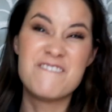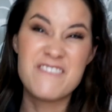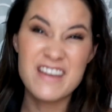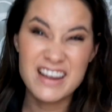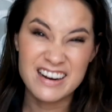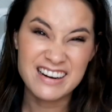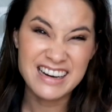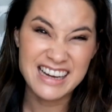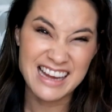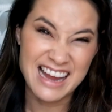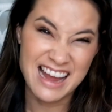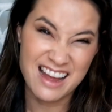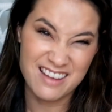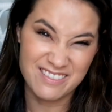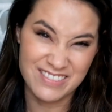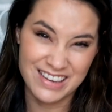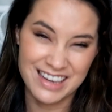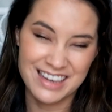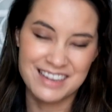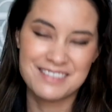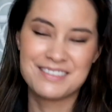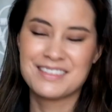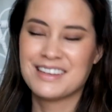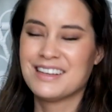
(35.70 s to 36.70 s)
very
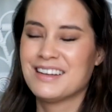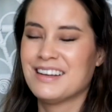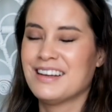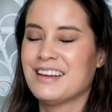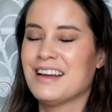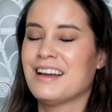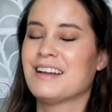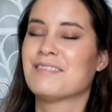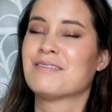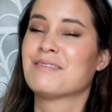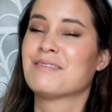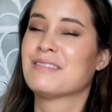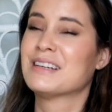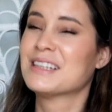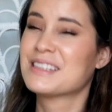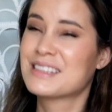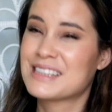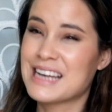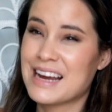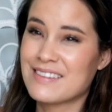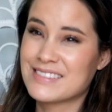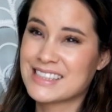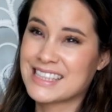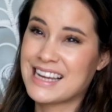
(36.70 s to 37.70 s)
heavy. And we
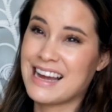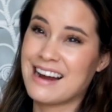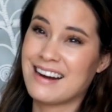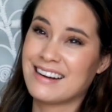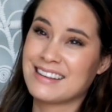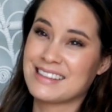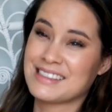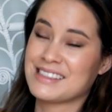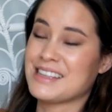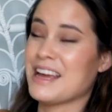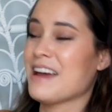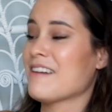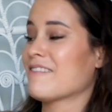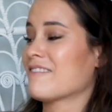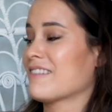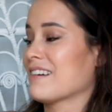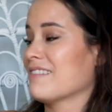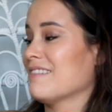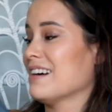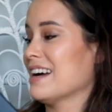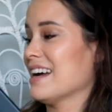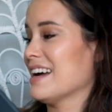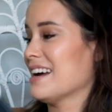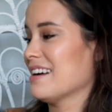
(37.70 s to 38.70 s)
used to have to carry this
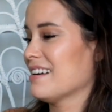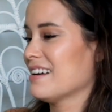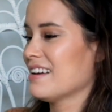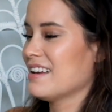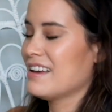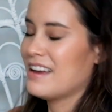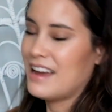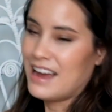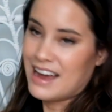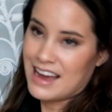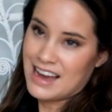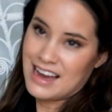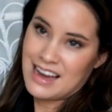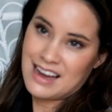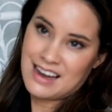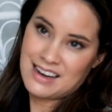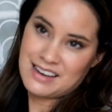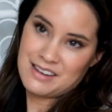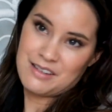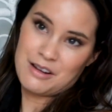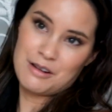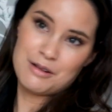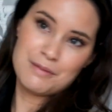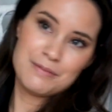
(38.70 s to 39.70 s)
everywhere.
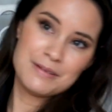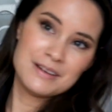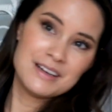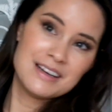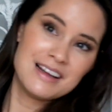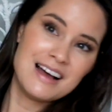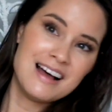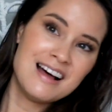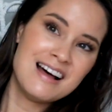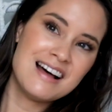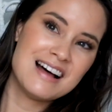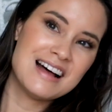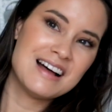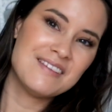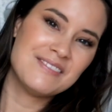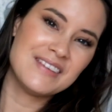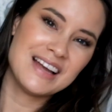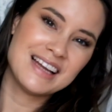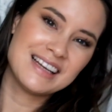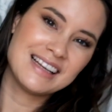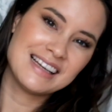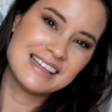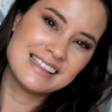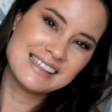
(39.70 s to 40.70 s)
And you open it up
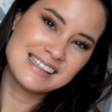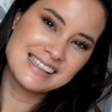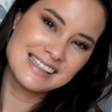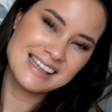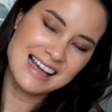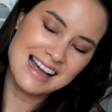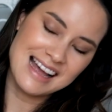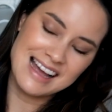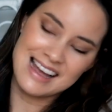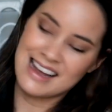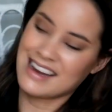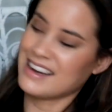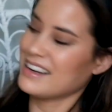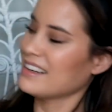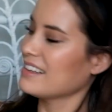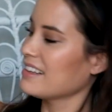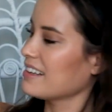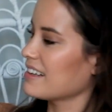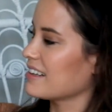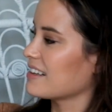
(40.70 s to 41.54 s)
and inside